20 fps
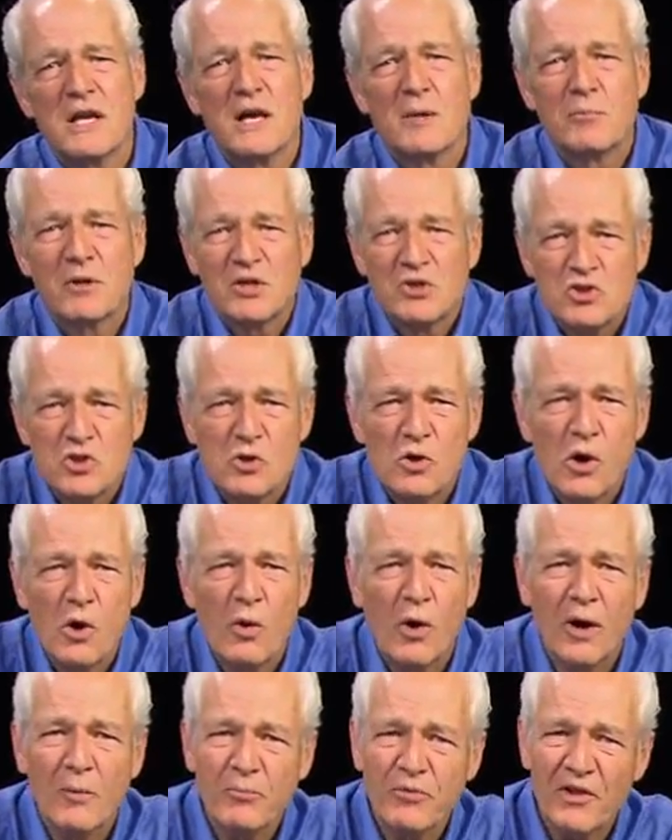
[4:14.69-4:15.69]
But as you go
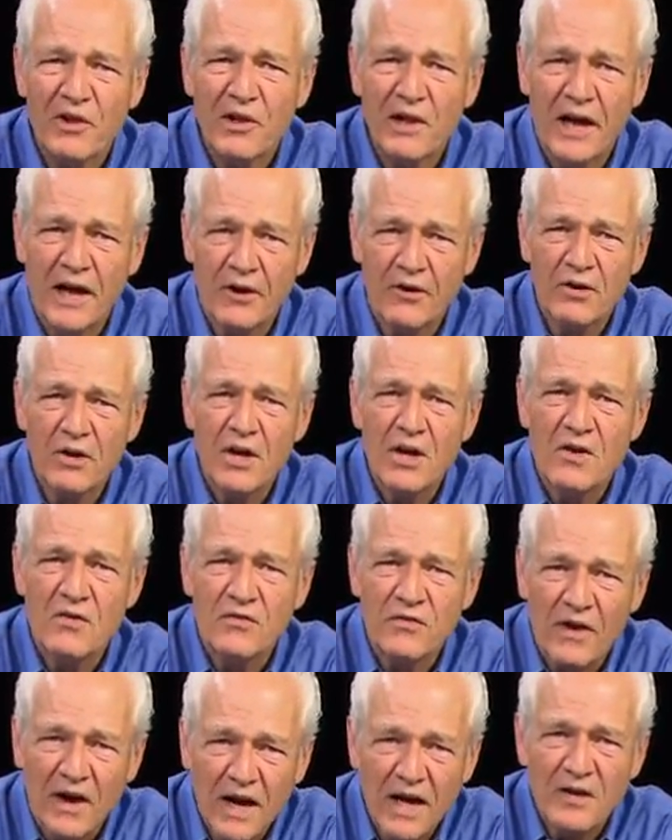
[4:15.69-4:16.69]
up the ladder,
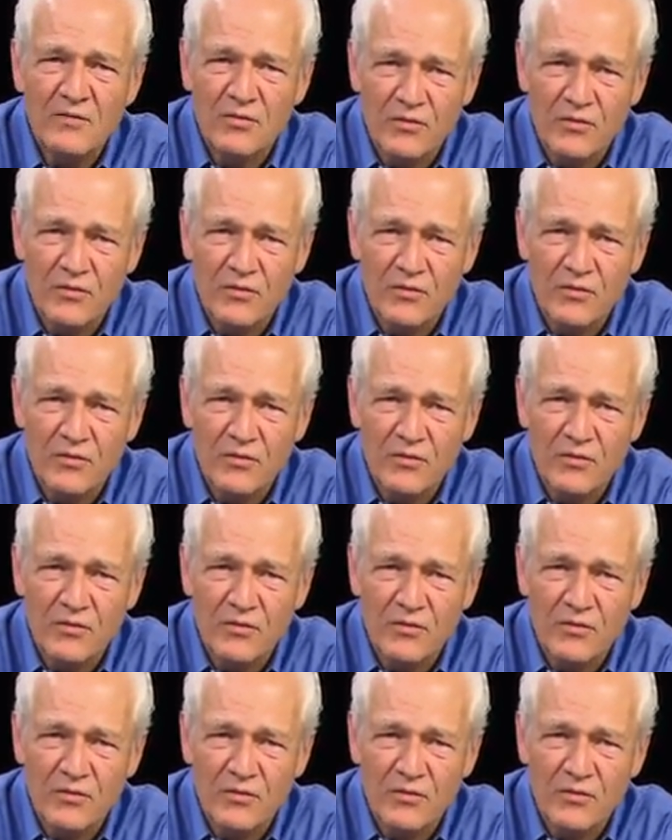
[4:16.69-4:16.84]
5